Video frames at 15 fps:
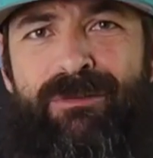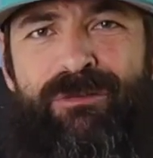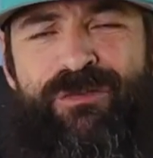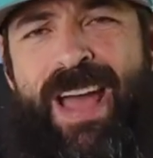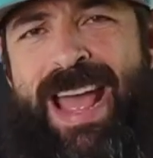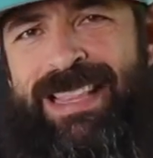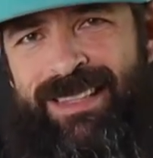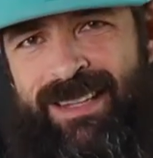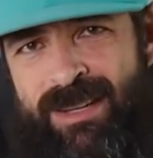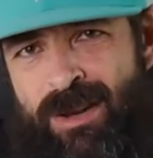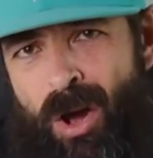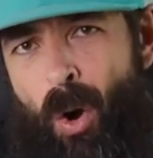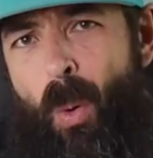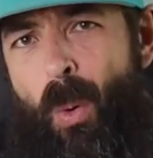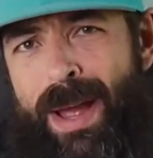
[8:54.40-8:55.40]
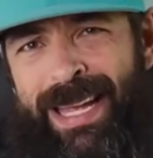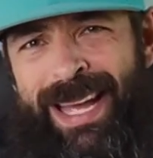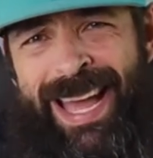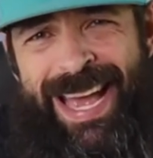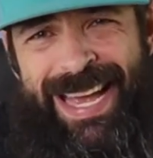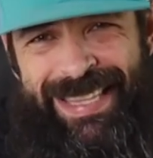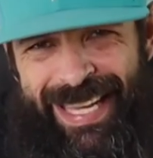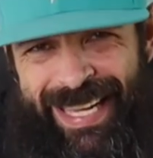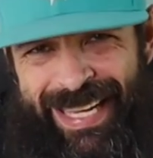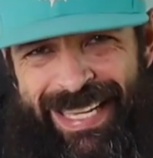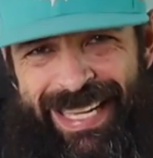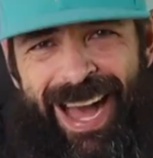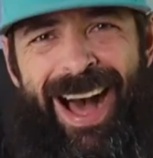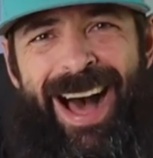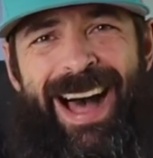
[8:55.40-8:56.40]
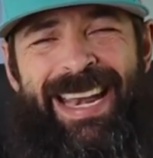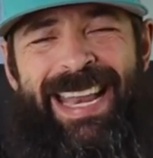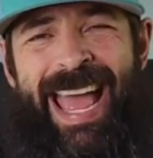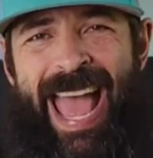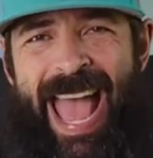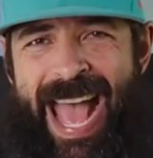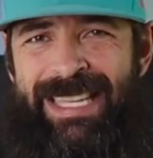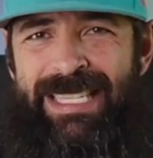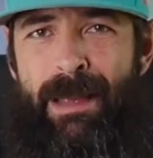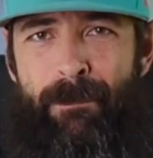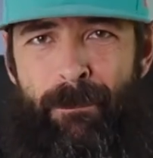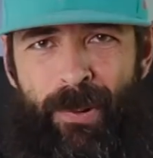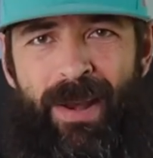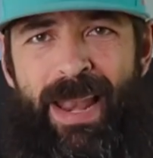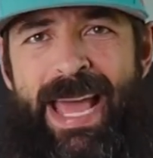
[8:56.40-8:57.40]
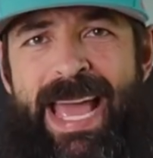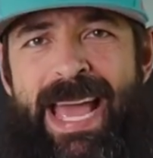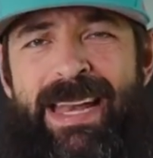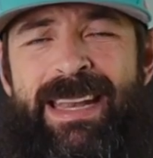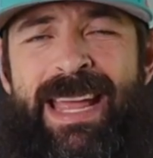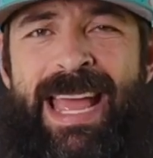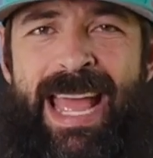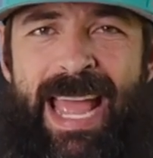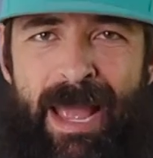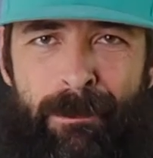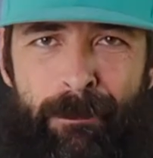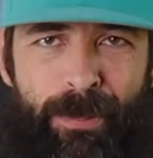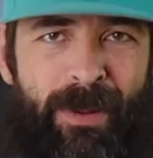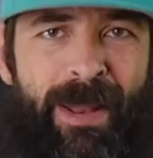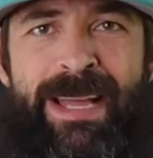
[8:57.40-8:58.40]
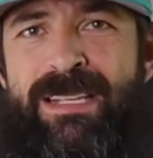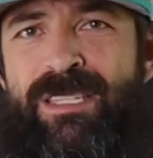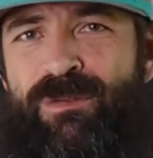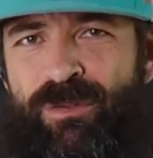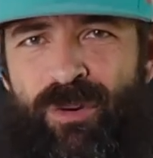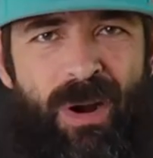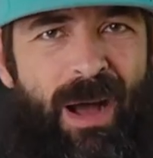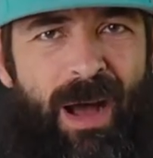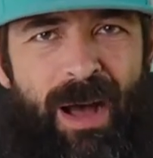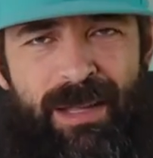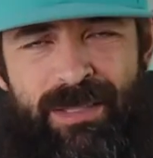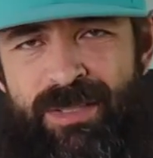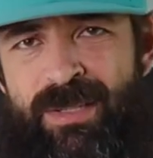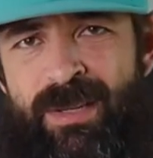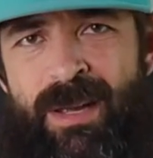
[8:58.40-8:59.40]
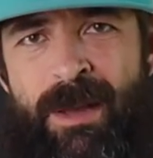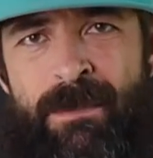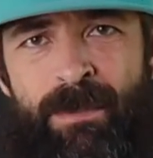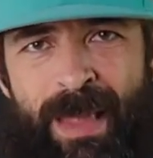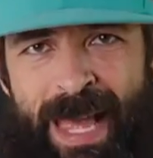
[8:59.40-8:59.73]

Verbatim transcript: in faith, knowing that God has a plan in place for us.